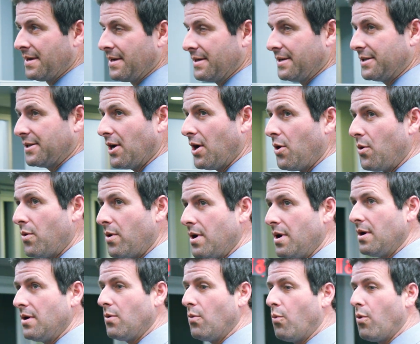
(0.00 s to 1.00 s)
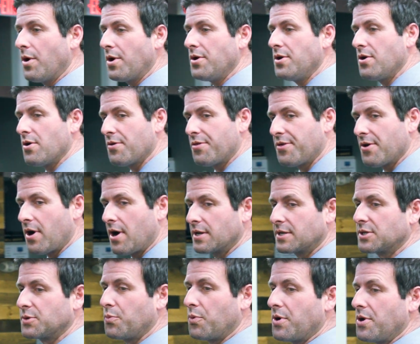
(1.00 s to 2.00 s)
So, what are your
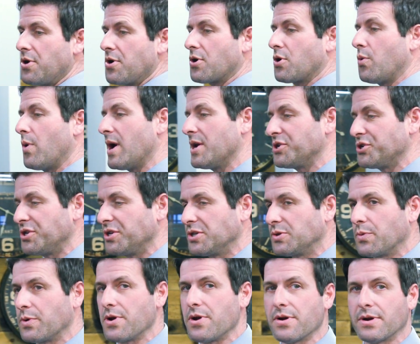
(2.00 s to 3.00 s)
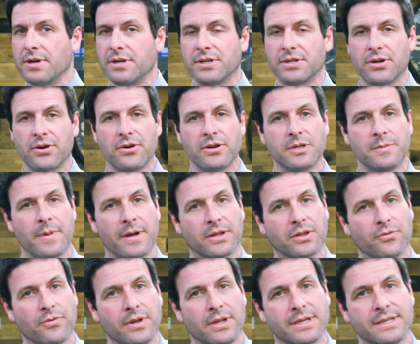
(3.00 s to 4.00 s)
thoughts? What are your questions? What are your concerns
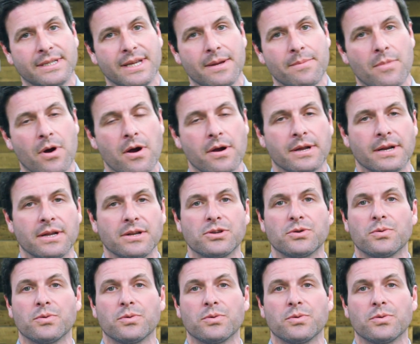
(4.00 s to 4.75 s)
about the real estate market in